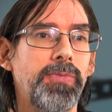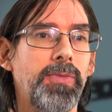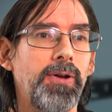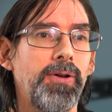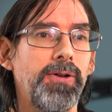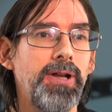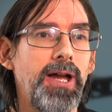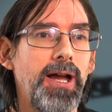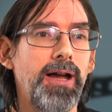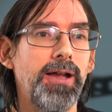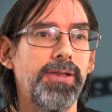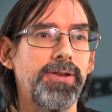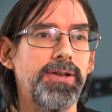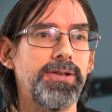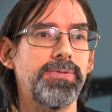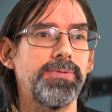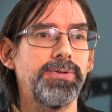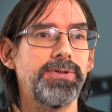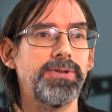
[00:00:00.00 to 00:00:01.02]
But yeah,
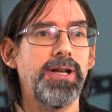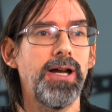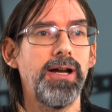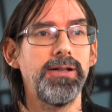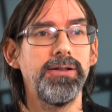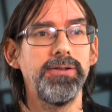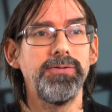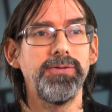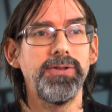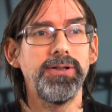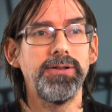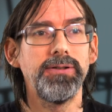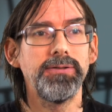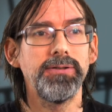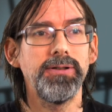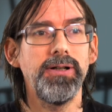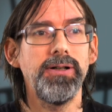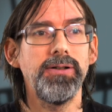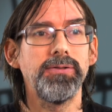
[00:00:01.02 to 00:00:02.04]
this was kind of
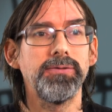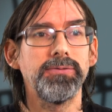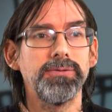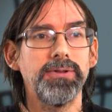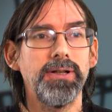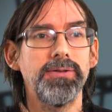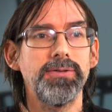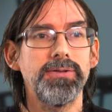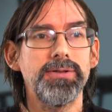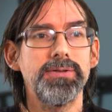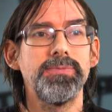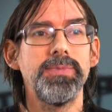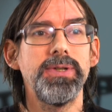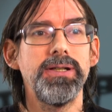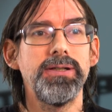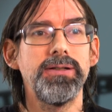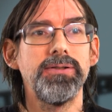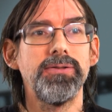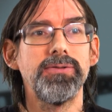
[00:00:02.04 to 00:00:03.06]
let
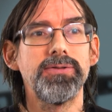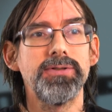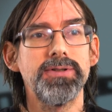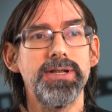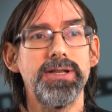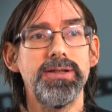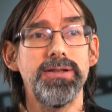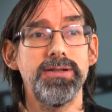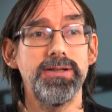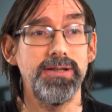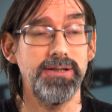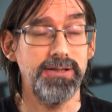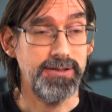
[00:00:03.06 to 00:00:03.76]
me go and see these things.